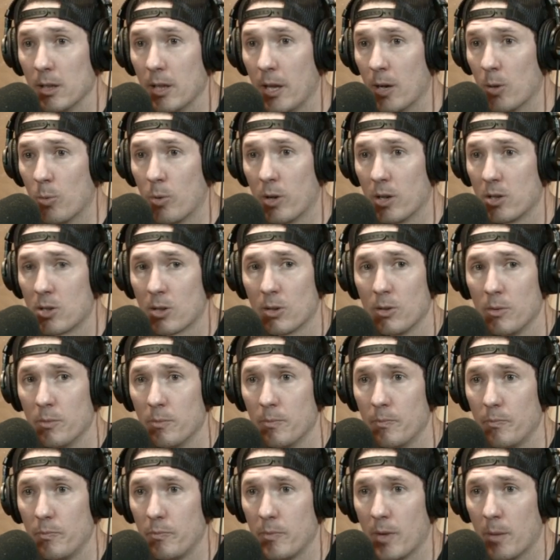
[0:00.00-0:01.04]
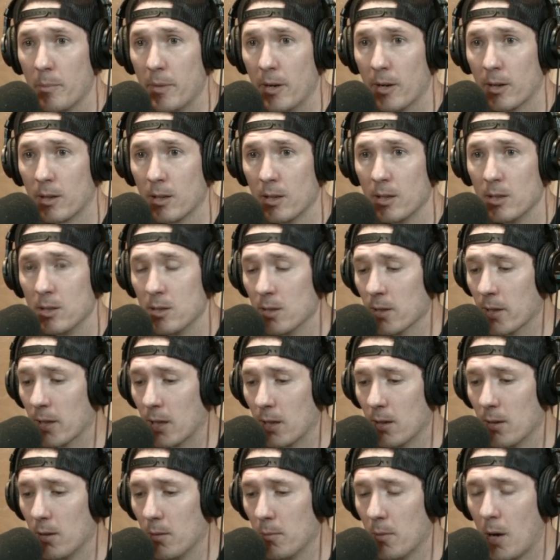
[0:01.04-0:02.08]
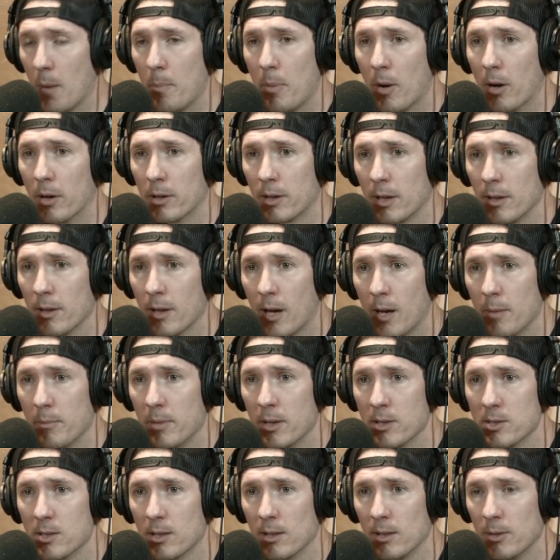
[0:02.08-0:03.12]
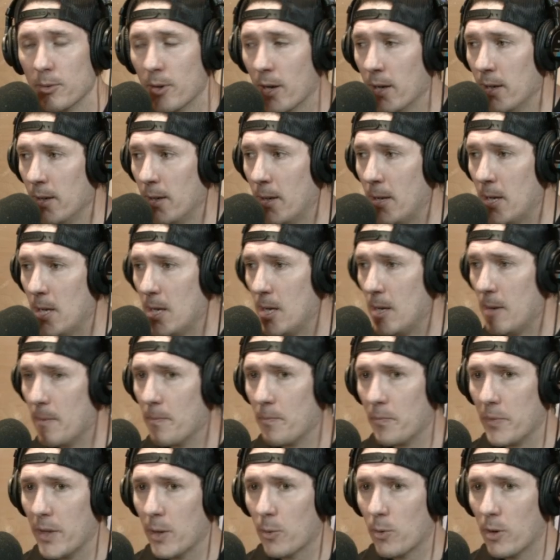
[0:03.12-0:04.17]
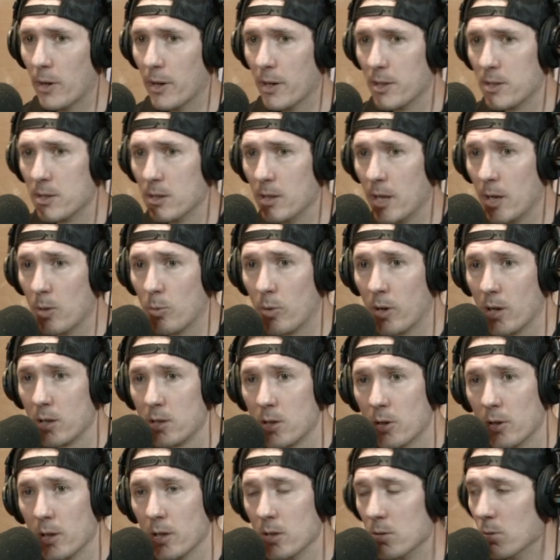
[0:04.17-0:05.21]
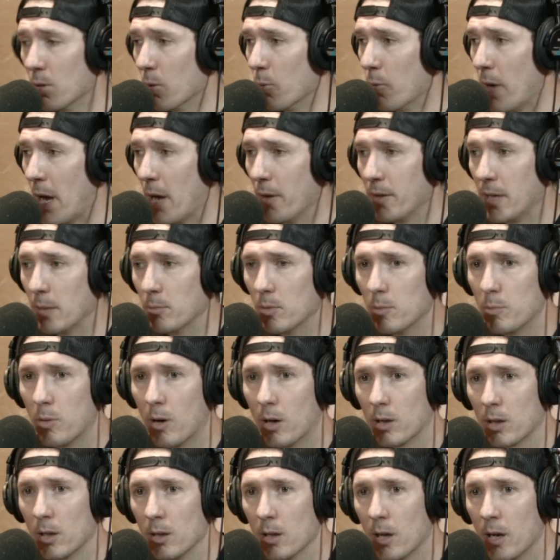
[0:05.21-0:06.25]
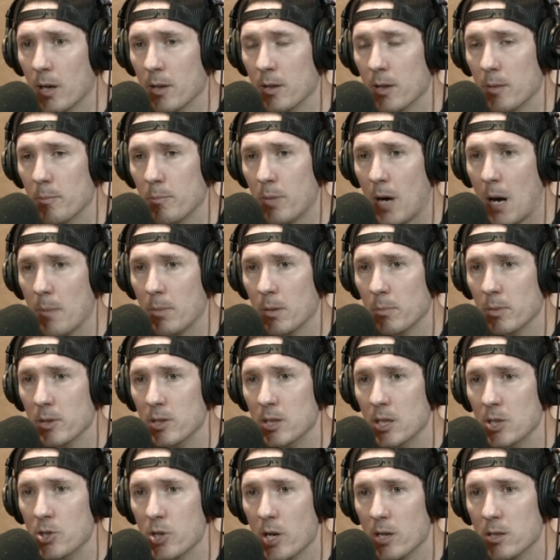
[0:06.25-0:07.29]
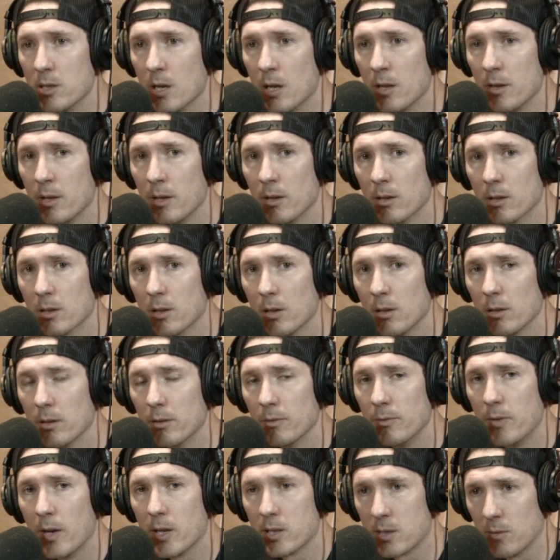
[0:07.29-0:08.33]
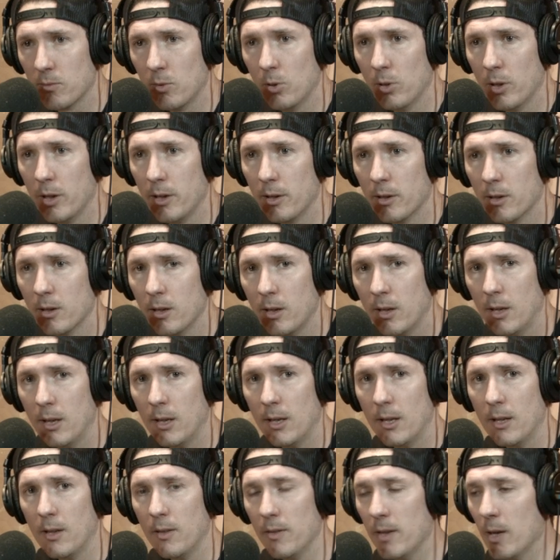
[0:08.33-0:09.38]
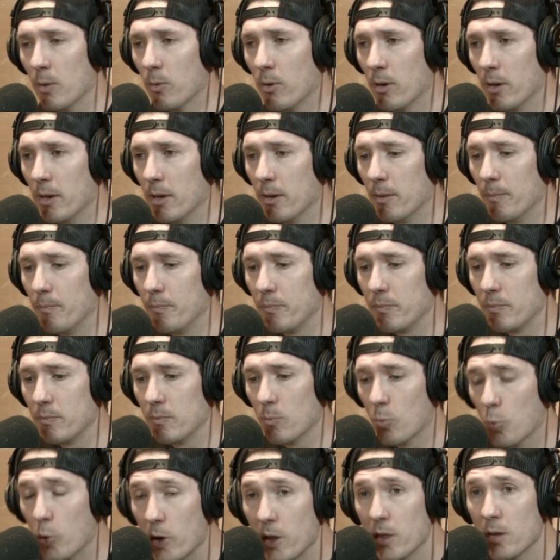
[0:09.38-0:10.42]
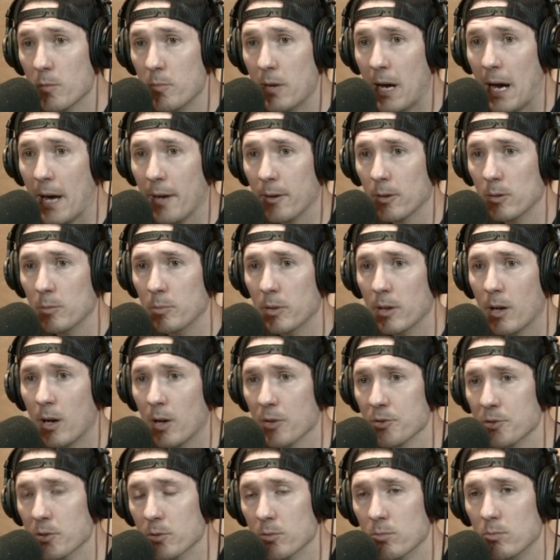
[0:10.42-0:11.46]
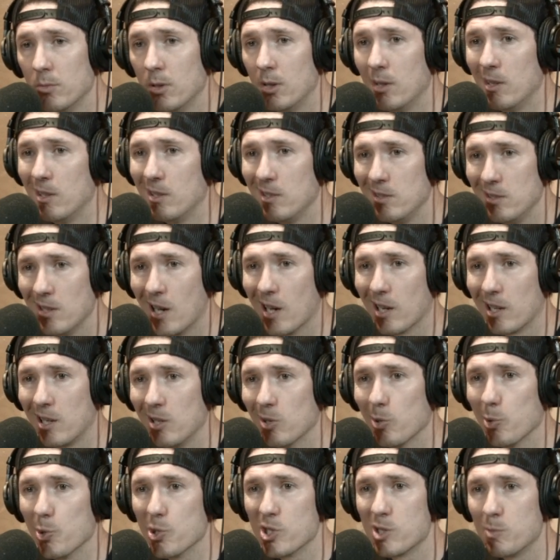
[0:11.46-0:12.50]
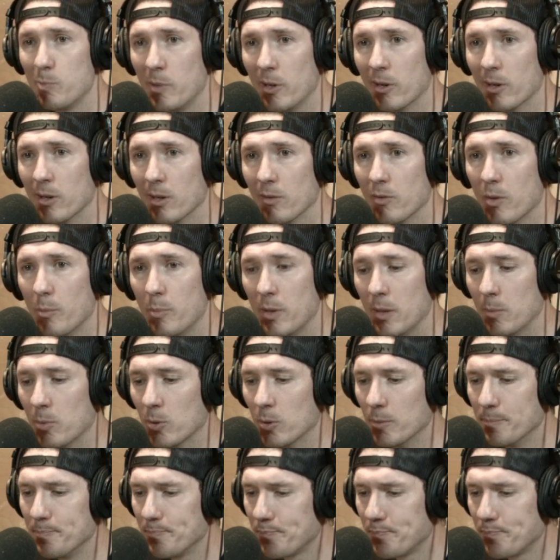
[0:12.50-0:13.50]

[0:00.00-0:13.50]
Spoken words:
They don't want to turn America into like a parking lot, basically, right? They don't want to turn it into a roundtable parking lot and then pop up a DJ tent there and call it a festival later. They want to win the battle, but also not kill the spirit of the people.